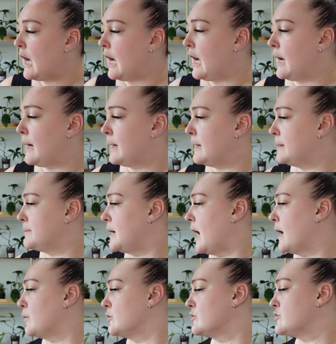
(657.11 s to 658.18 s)

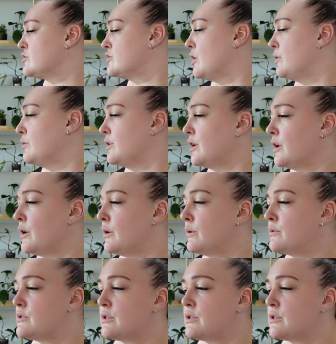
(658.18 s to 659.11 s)
I will show you.